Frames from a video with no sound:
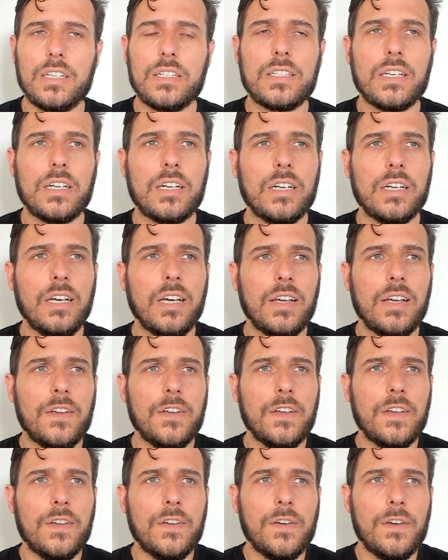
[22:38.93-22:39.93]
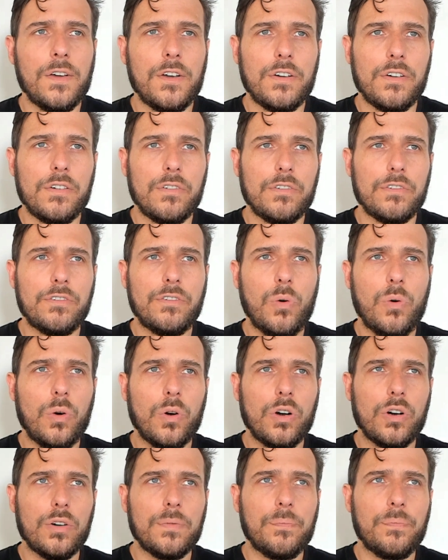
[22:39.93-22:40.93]
is that
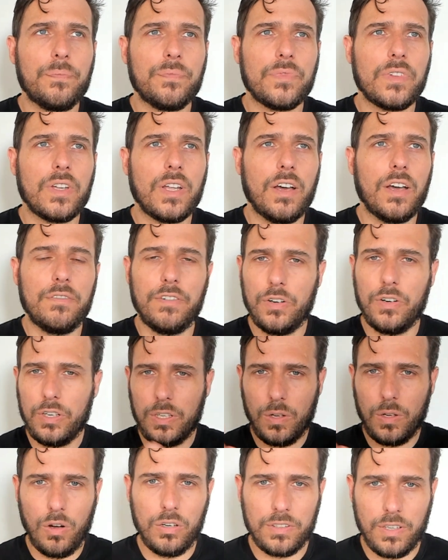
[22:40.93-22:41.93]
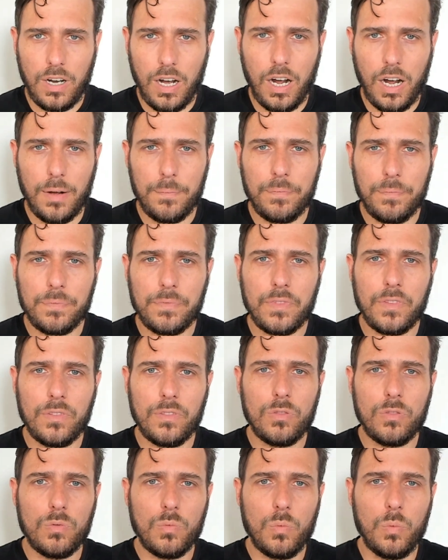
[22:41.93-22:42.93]
for a very long time
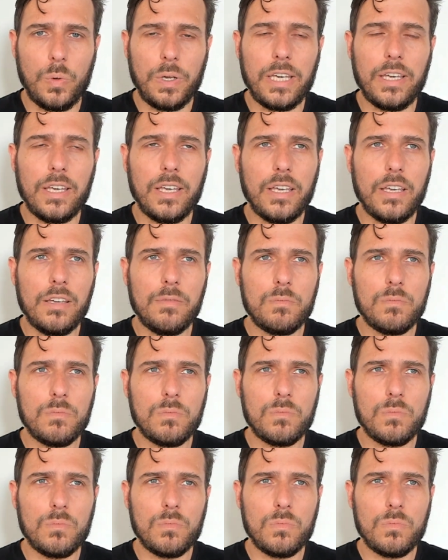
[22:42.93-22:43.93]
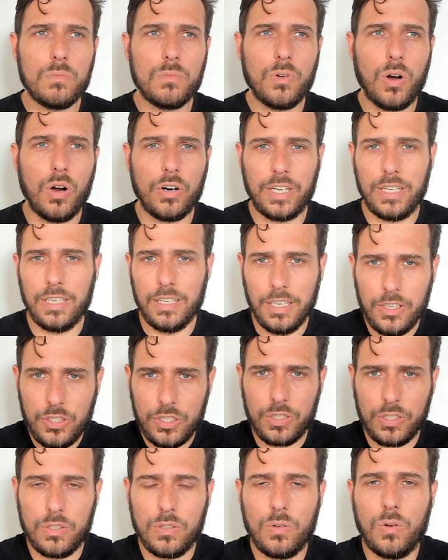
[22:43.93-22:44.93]
we are
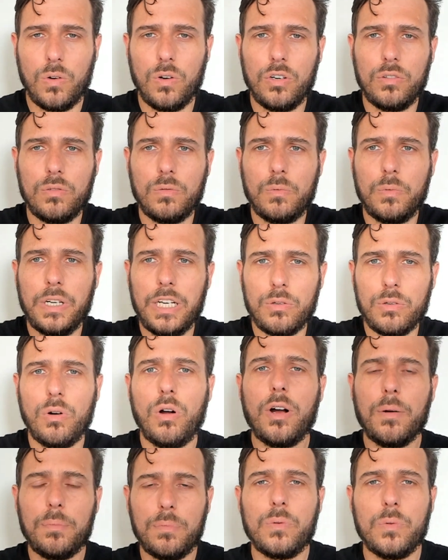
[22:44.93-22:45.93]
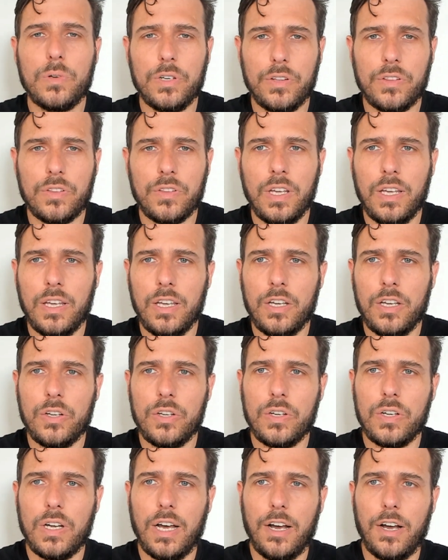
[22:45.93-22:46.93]
conditioned, or we grow up with
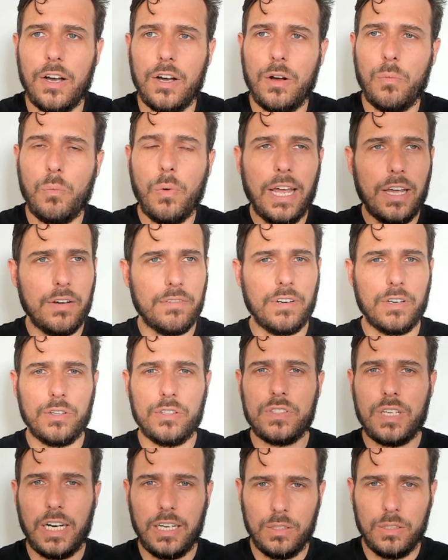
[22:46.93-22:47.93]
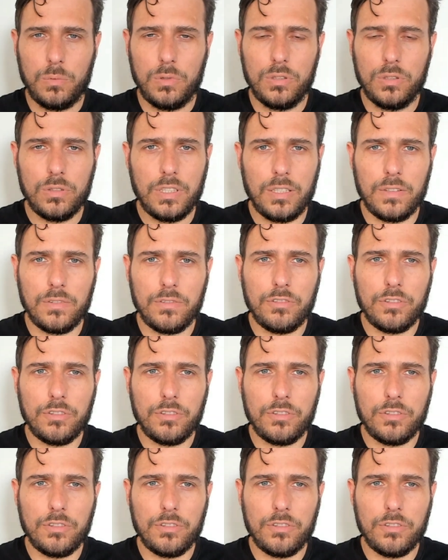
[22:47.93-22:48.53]
a way of understanding the world, and